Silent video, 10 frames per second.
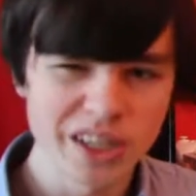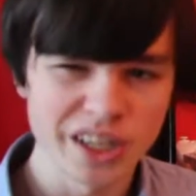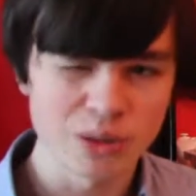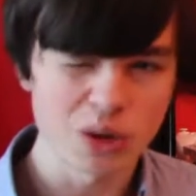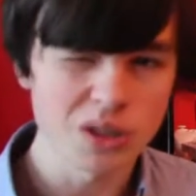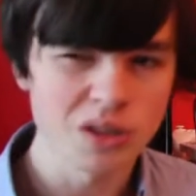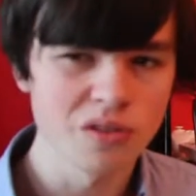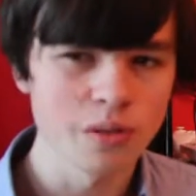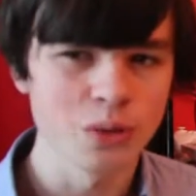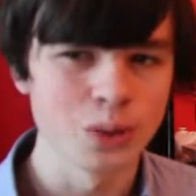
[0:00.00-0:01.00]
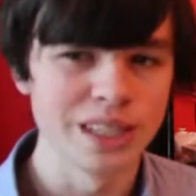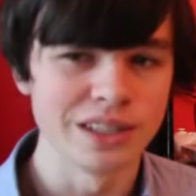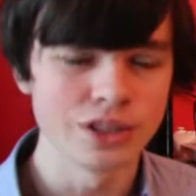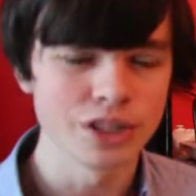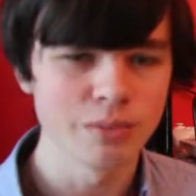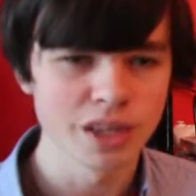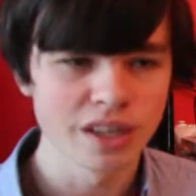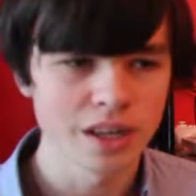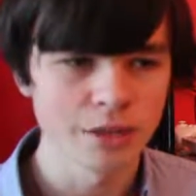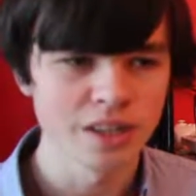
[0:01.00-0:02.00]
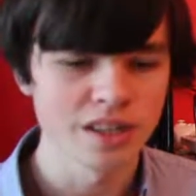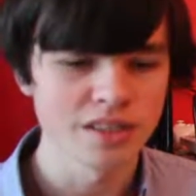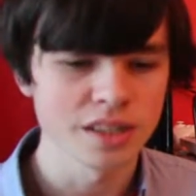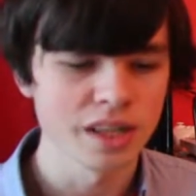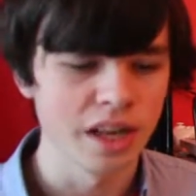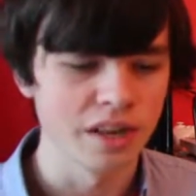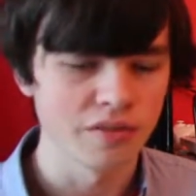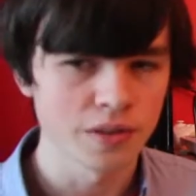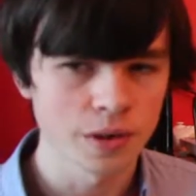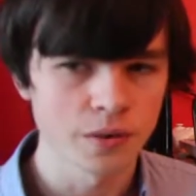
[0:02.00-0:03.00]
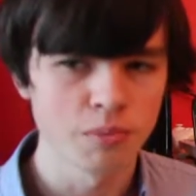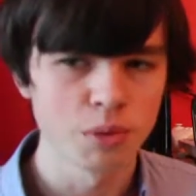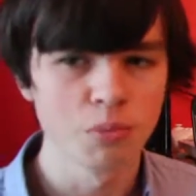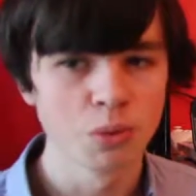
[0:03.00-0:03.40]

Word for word: a crossover between Shin Megami Tensei and Fire Emblem,